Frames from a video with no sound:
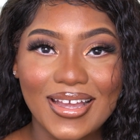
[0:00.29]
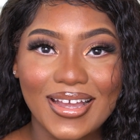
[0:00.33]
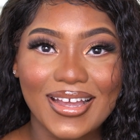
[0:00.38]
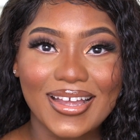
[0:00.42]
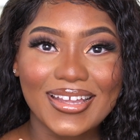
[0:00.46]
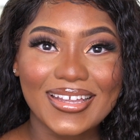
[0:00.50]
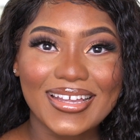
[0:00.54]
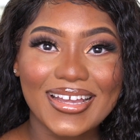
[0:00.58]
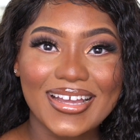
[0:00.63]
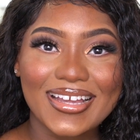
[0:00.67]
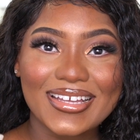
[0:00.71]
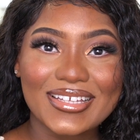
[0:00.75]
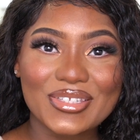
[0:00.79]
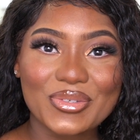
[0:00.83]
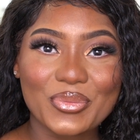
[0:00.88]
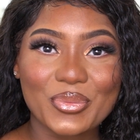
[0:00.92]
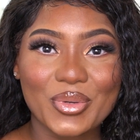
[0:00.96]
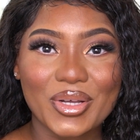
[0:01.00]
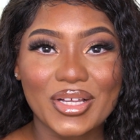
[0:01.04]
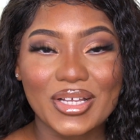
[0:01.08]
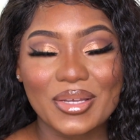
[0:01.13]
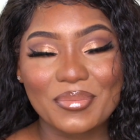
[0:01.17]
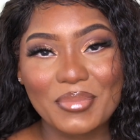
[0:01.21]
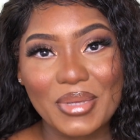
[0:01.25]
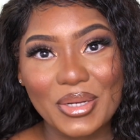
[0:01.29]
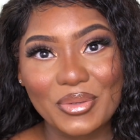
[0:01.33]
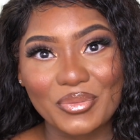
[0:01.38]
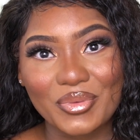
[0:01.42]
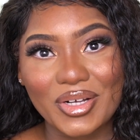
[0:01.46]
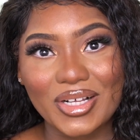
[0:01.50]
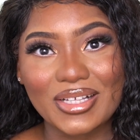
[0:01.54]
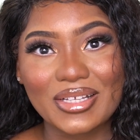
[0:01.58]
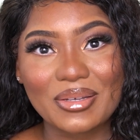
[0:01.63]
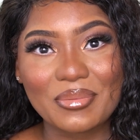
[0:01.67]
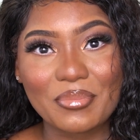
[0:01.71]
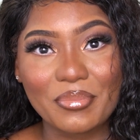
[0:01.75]
Hi guys, welcome and
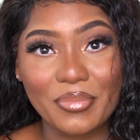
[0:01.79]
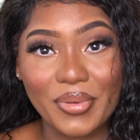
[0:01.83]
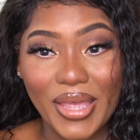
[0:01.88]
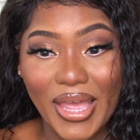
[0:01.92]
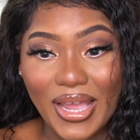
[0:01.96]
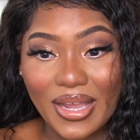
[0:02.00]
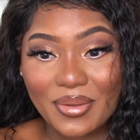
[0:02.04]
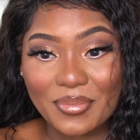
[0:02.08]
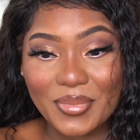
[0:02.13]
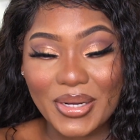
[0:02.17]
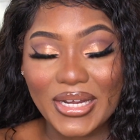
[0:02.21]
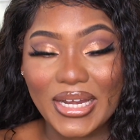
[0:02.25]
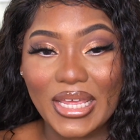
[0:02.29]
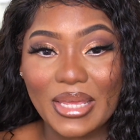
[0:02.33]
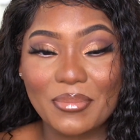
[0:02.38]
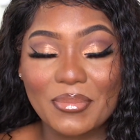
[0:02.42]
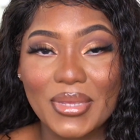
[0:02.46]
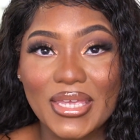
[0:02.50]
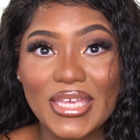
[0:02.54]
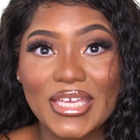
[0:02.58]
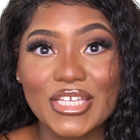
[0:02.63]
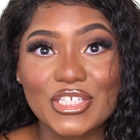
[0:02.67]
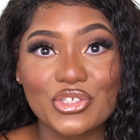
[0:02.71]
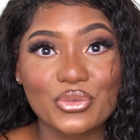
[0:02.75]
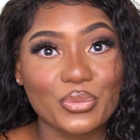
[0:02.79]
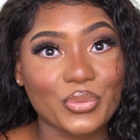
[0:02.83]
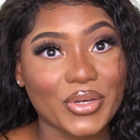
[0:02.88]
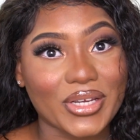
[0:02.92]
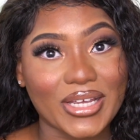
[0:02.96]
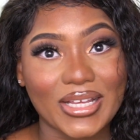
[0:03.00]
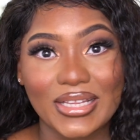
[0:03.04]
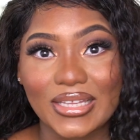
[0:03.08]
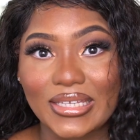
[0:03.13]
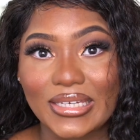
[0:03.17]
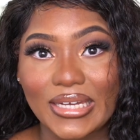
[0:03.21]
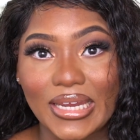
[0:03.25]
welcome back. My name is
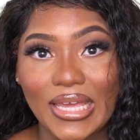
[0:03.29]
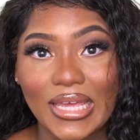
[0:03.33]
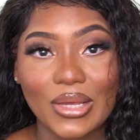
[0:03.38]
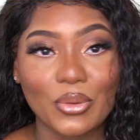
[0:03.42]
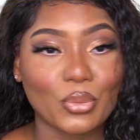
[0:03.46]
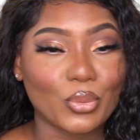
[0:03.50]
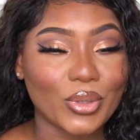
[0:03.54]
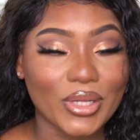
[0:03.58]
Raquel Annette.